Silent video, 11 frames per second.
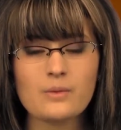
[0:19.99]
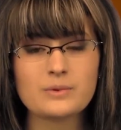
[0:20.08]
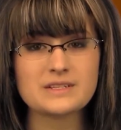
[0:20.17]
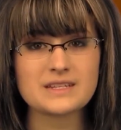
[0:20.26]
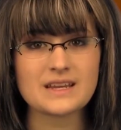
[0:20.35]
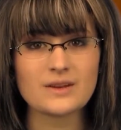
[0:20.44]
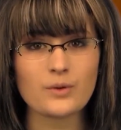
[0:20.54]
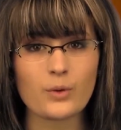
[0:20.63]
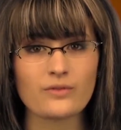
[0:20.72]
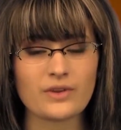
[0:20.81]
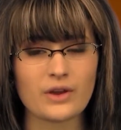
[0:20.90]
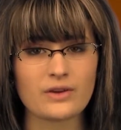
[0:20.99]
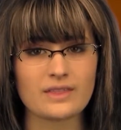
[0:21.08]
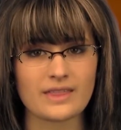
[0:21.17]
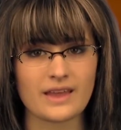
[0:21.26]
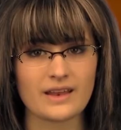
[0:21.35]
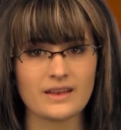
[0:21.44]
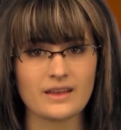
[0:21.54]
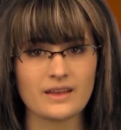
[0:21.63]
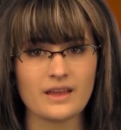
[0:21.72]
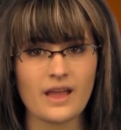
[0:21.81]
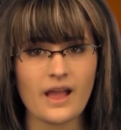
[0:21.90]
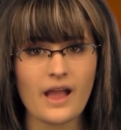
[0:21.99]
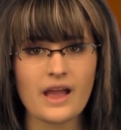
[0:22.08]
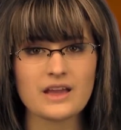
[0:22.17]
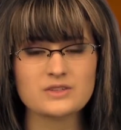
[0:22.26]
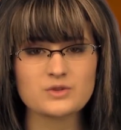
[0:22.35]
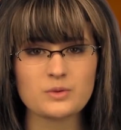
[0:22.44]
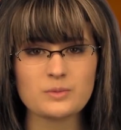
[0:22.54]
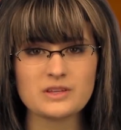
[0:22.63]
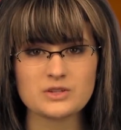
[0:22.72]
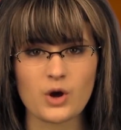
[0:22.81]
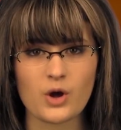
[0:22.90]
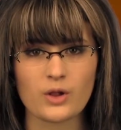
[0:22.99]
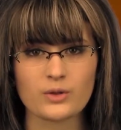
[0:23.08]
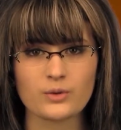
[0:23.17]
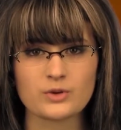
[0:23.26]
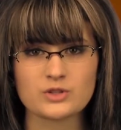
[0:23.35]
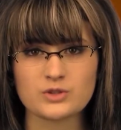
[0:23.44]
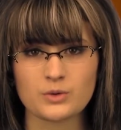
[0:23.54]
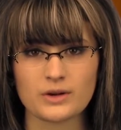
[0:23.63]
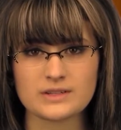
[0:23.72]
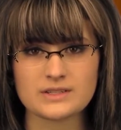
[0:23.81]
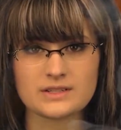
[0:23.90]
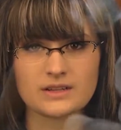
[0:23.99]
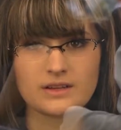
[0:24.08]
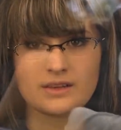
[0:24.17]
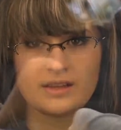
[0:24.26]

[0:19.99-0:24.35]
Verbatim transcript: petite or very thin, extremely tall or short?